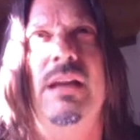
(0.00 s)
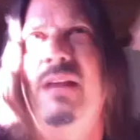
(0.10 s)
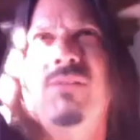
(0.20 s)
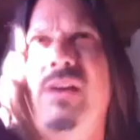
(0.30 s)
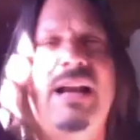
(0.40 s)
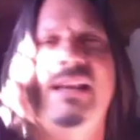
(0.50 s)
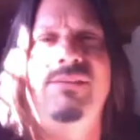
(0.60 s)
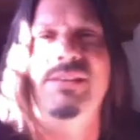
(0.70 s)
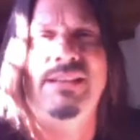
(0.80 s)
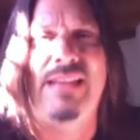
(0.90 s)
and I forgot I
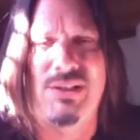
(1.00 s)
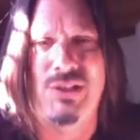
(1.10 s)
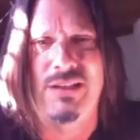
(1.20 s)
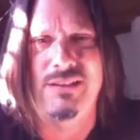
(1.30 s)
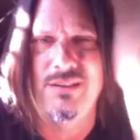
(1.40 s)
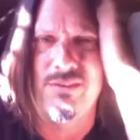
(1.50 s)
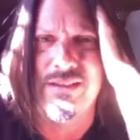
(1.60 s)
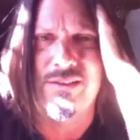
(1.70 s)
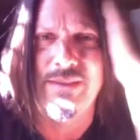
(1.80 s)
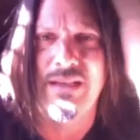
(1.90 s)
even did that shit. It was
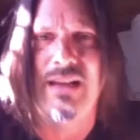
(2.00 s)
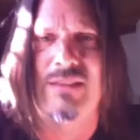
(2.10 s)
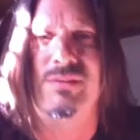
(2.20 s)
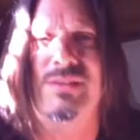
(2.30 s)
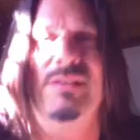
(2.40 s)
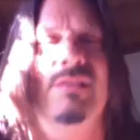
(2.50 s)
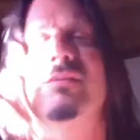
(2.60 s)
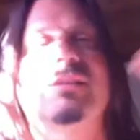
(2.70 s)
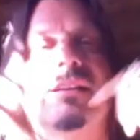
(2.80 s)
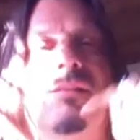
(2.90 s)
like, oh my God, it was,
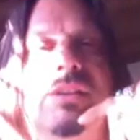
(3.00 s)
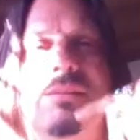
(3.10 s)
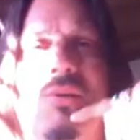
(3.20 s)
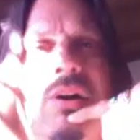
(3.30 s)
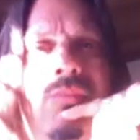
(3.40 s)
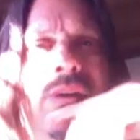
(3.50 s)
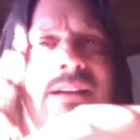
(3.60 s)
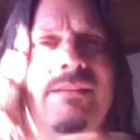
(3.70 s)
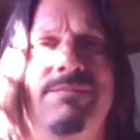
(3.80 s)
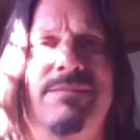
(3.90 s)
it's like they went to
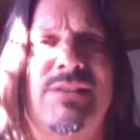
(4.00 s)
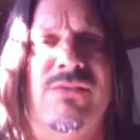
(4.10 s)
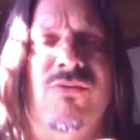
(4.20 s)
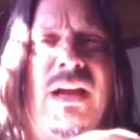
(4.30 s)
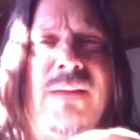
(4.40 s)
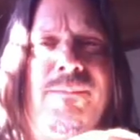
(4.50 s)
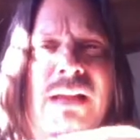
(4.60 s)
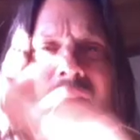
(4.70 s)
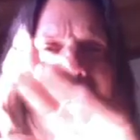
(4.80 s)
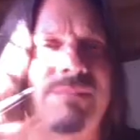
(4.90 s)
Broadway and did great,
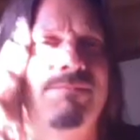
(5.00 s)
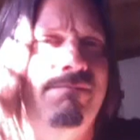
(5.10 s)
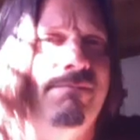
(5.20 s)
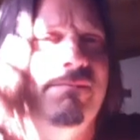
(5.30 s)
but I was...